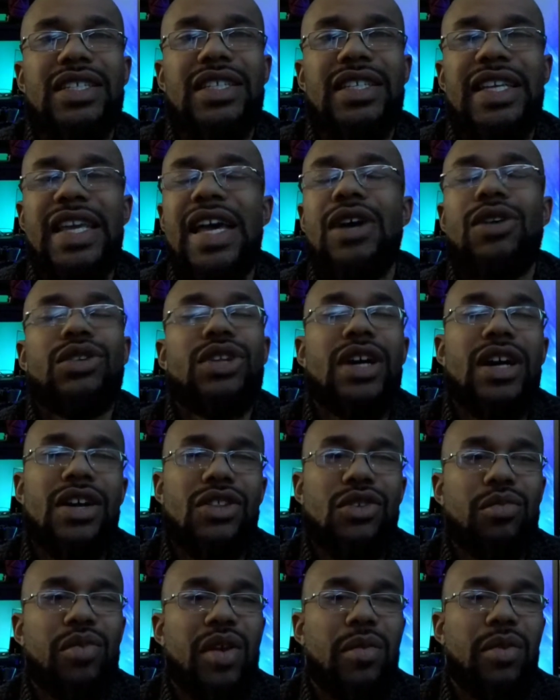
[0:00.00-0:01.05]
yell to
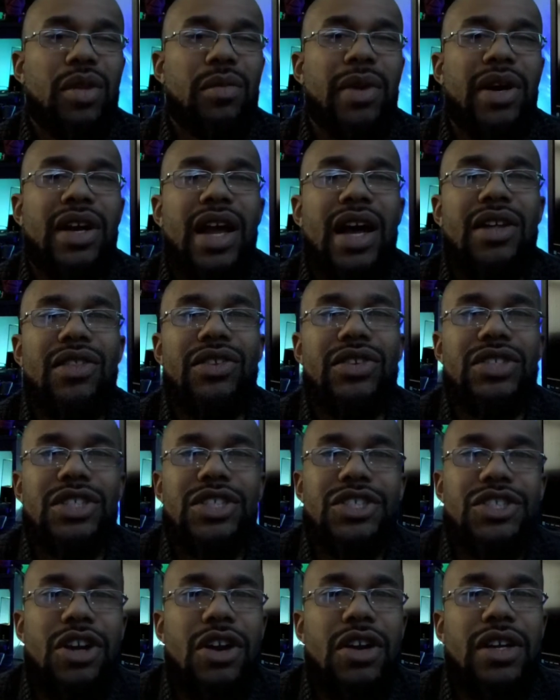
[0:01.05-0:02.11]
other people about how there's a
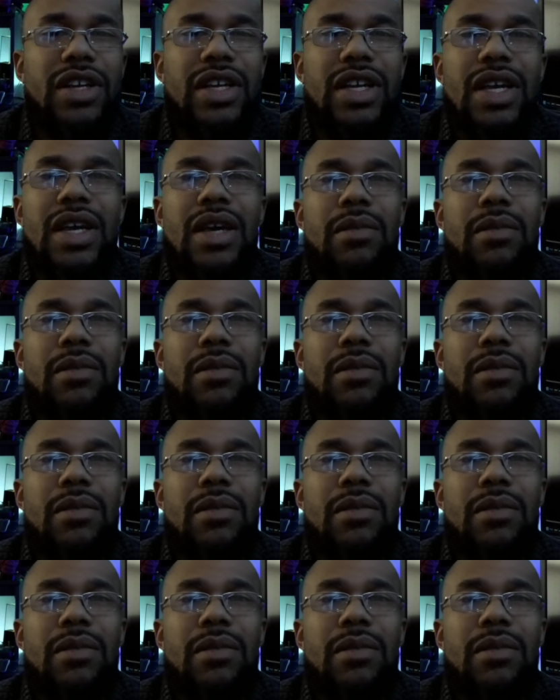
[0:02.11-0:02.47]
shark